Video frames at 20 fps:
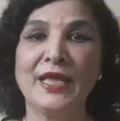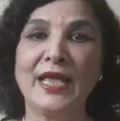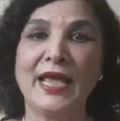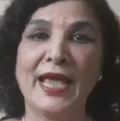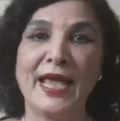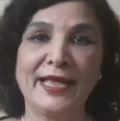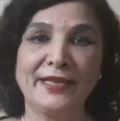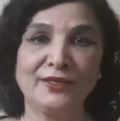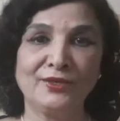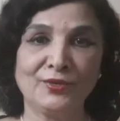
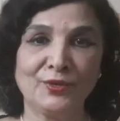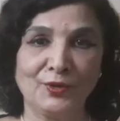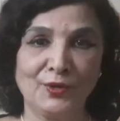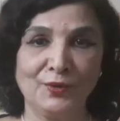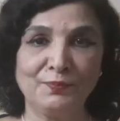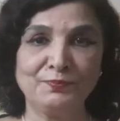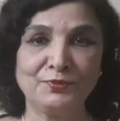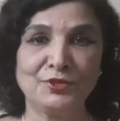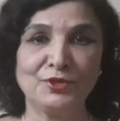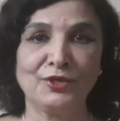and
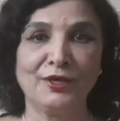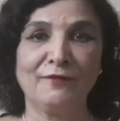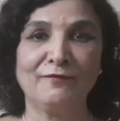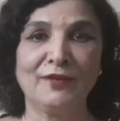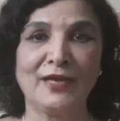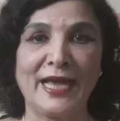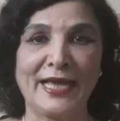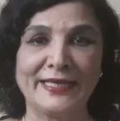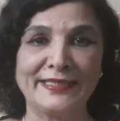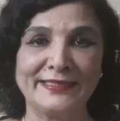hope you have
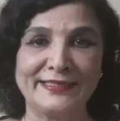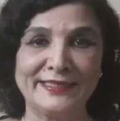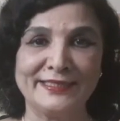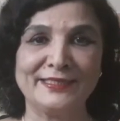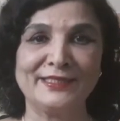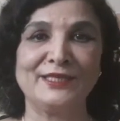liked it.